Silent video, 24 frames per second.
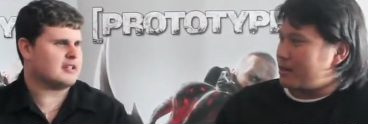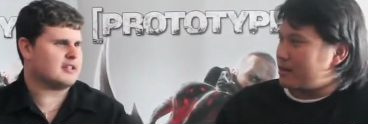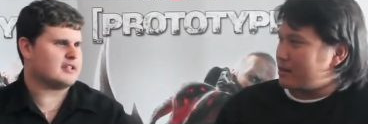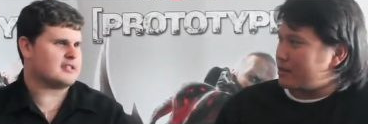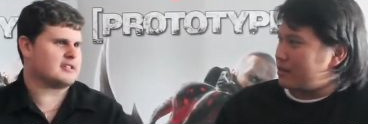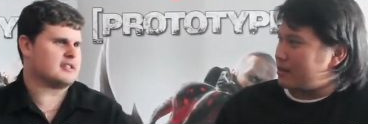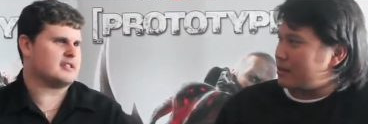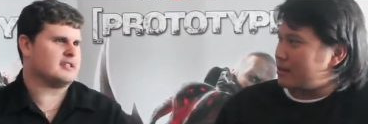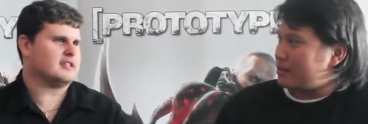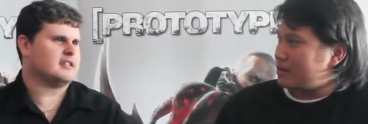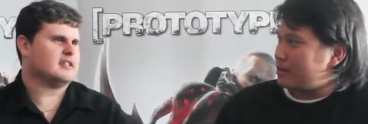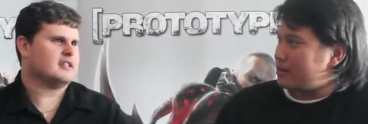Speaker 1: guys
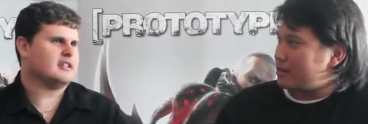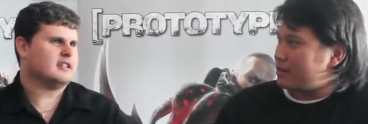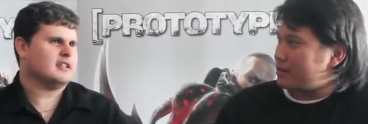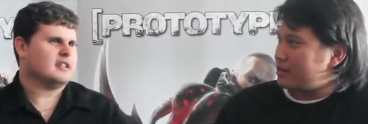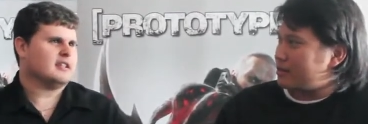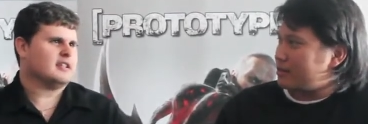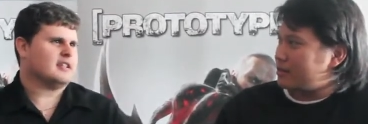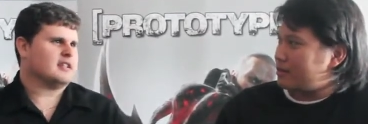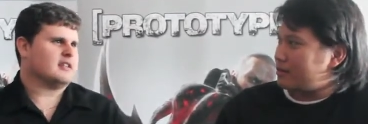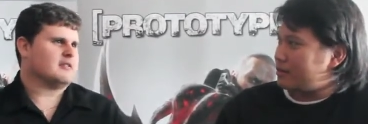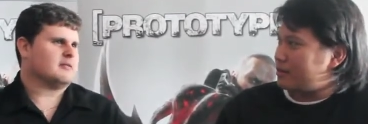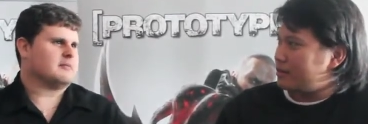say
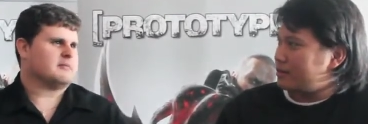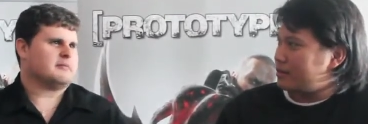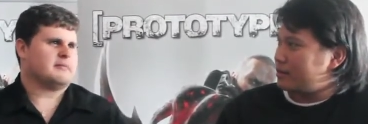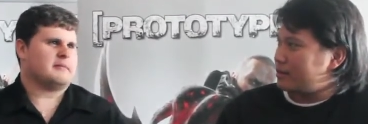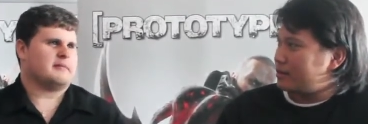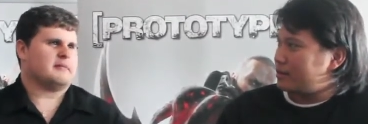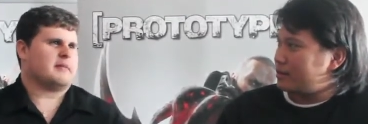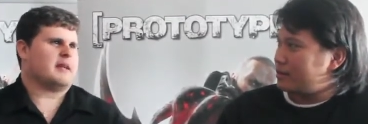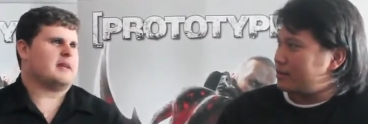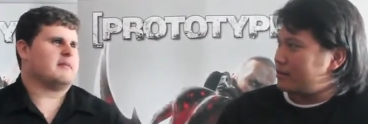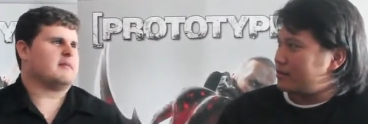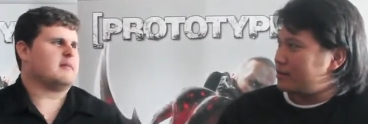
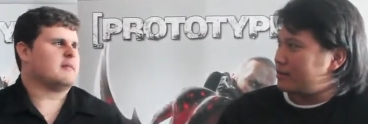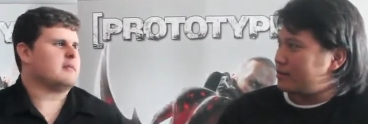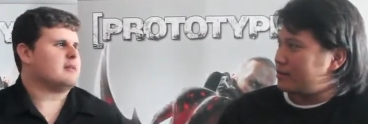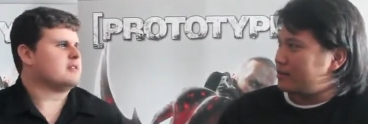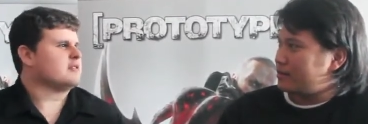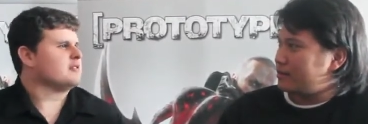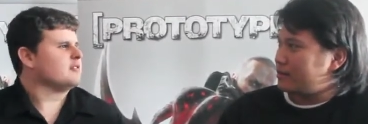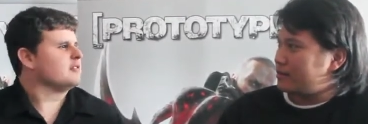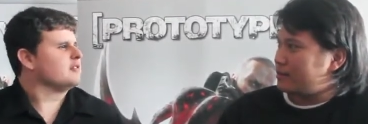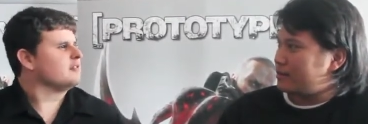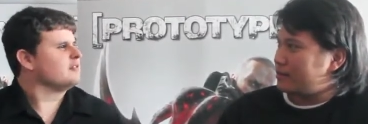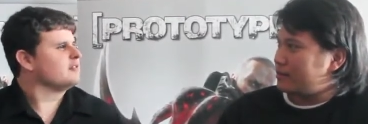maybe we
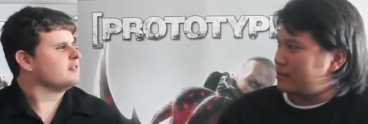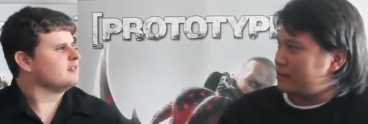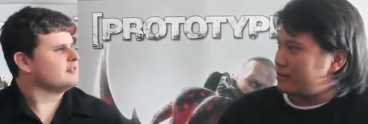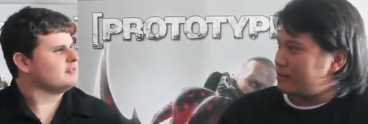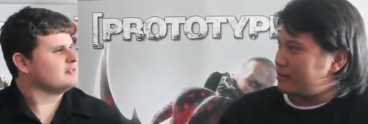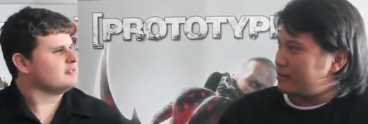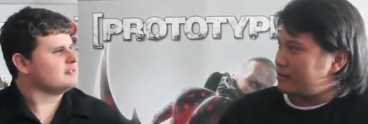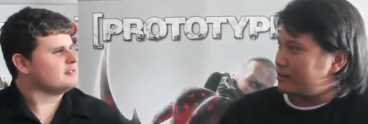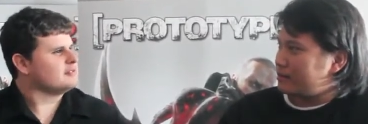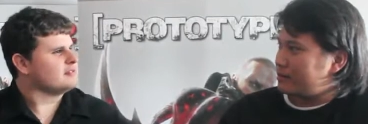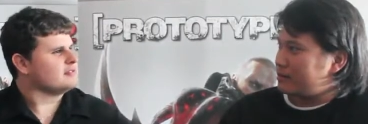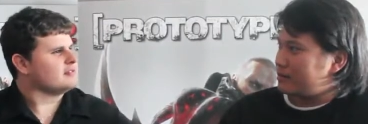shouldn't,
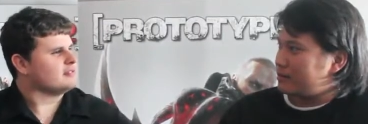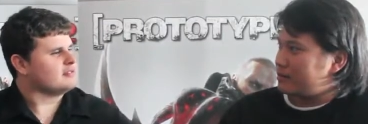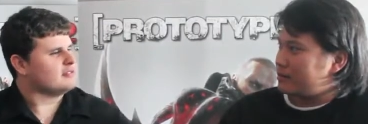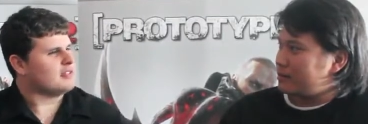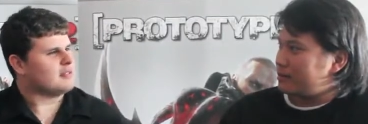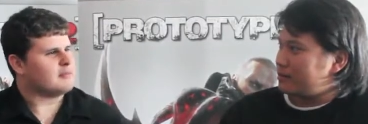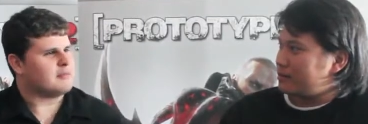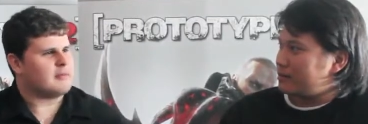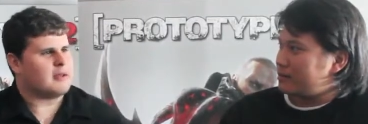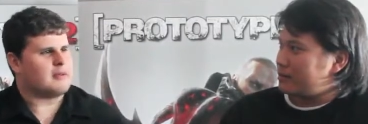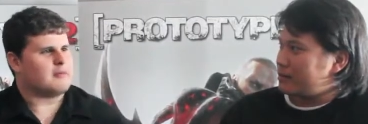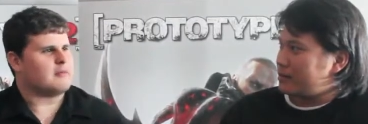
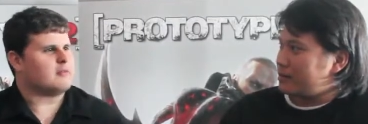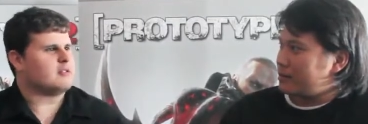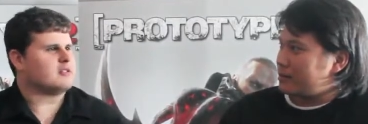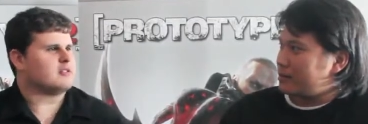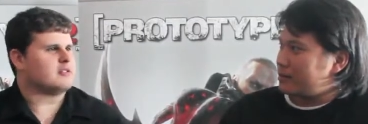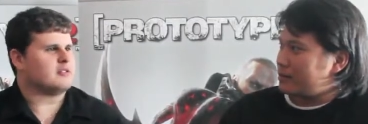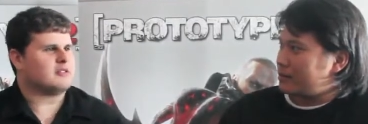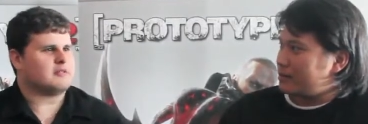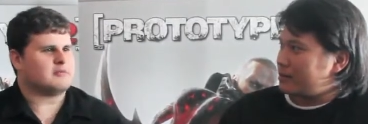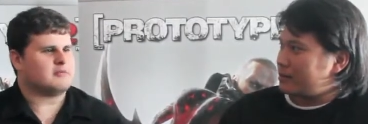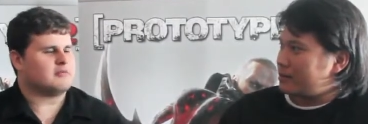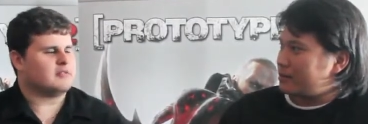you know, maybe we
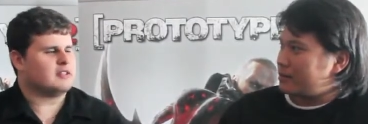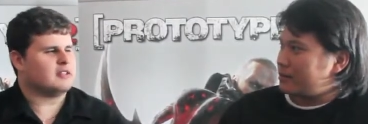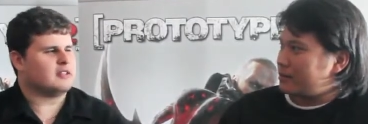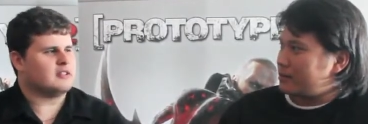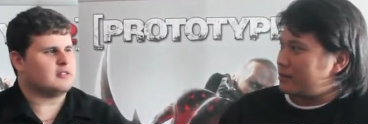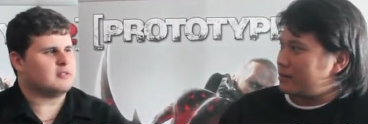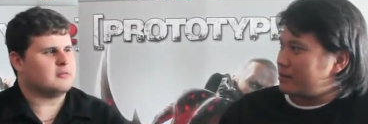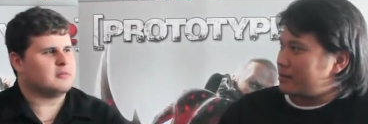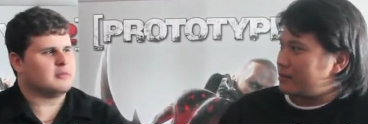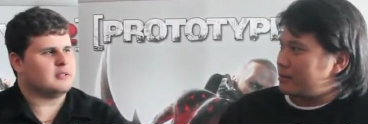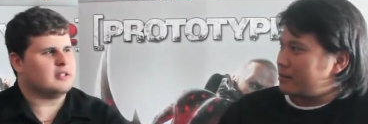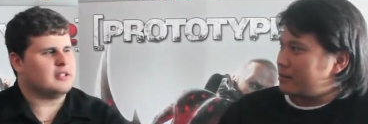shouldn't really
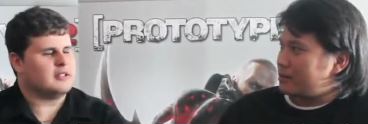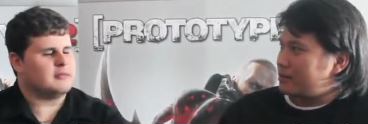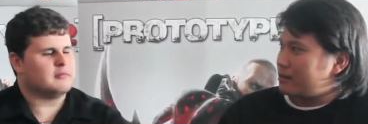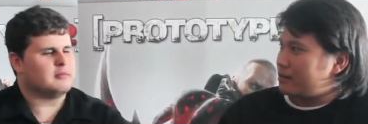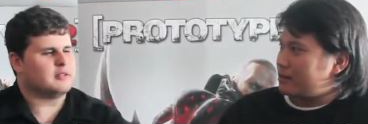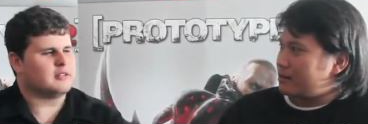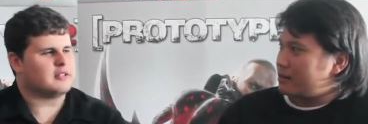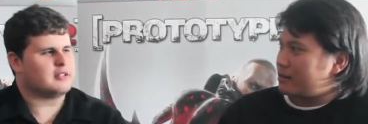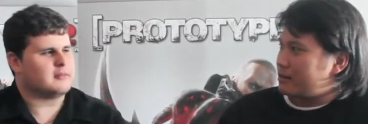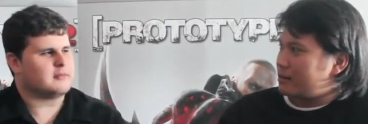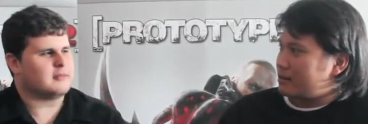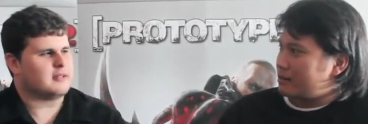do any
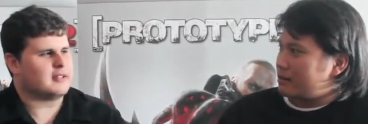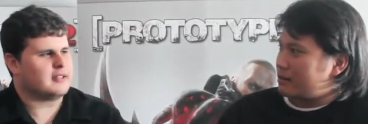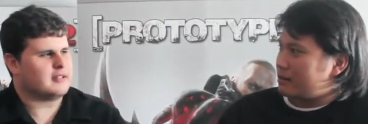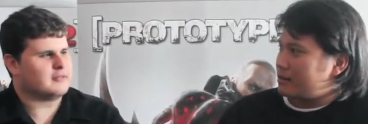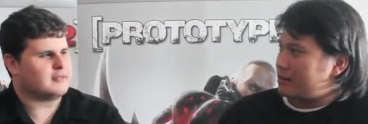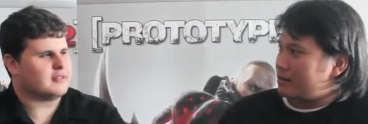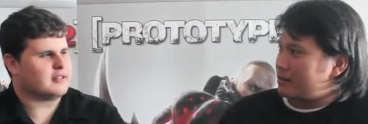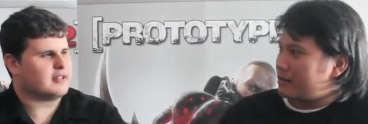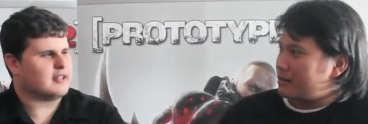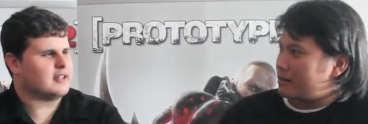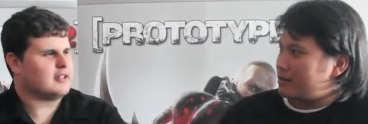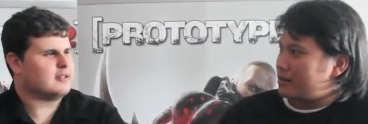multiplayer
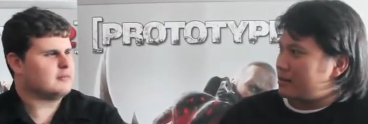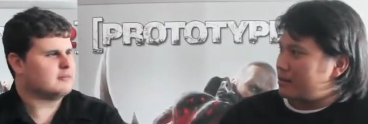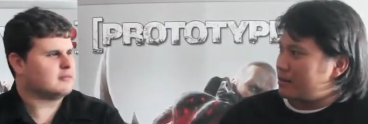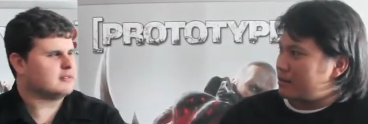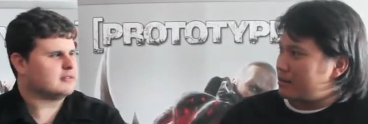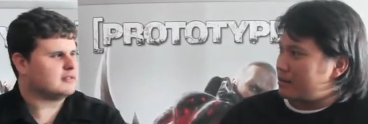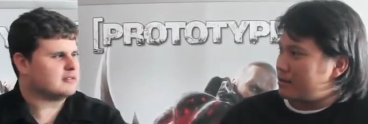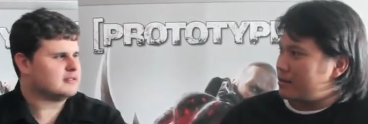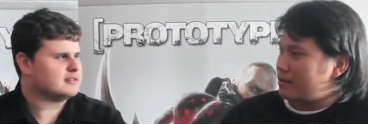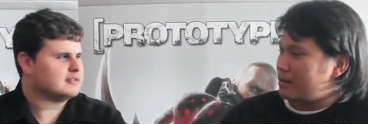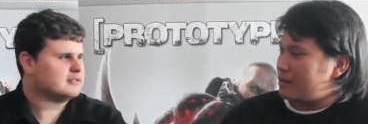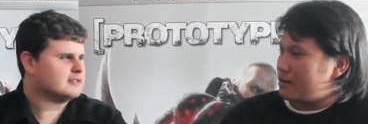for the game?
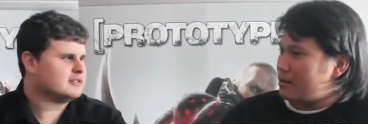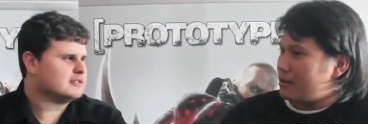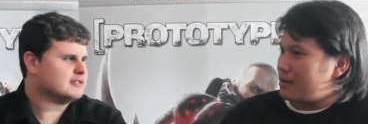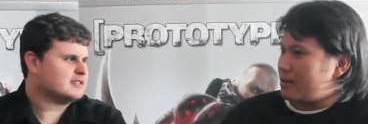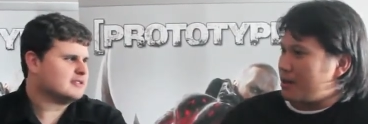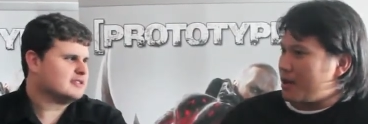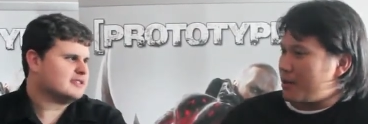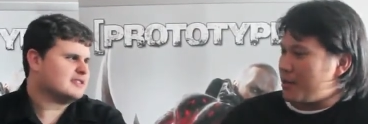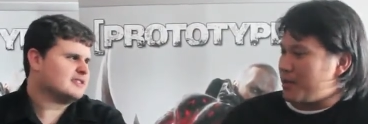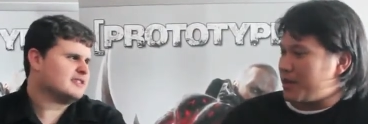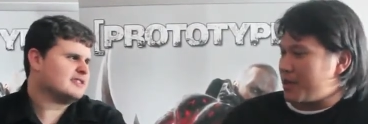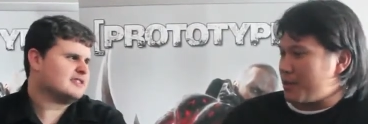
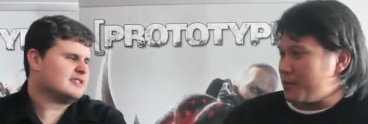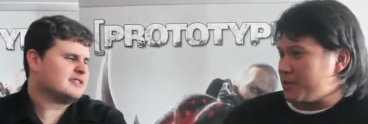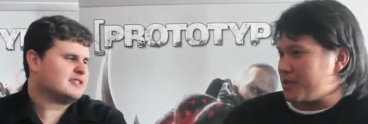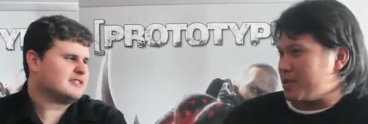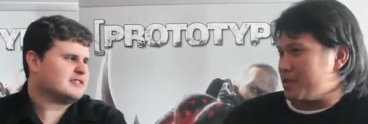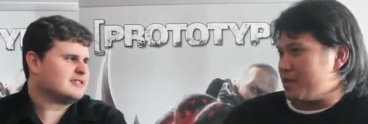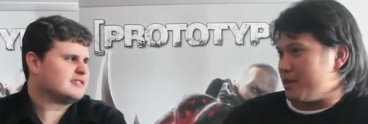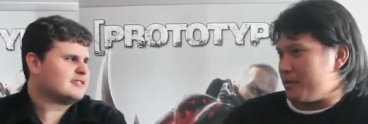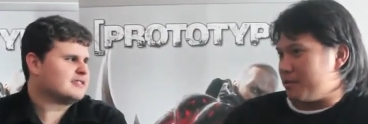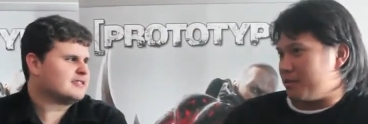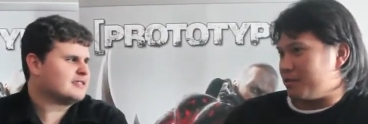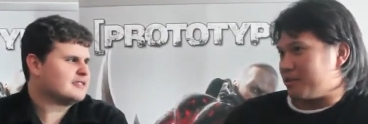Or
Speaker 2: I mean, that was
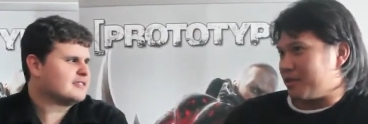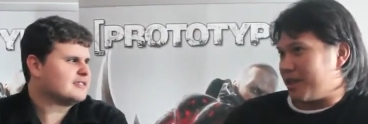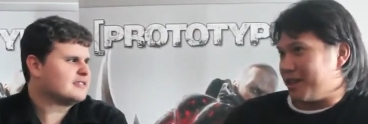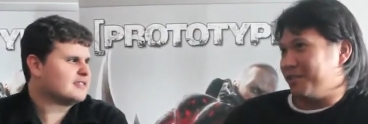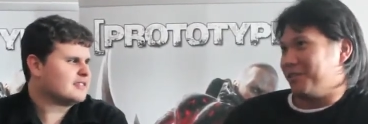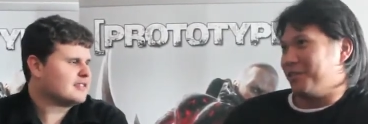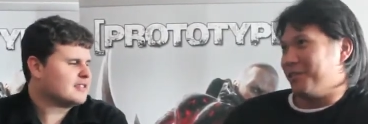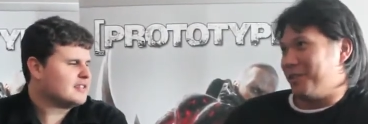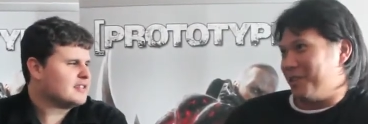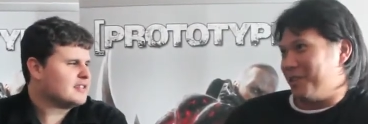another kind of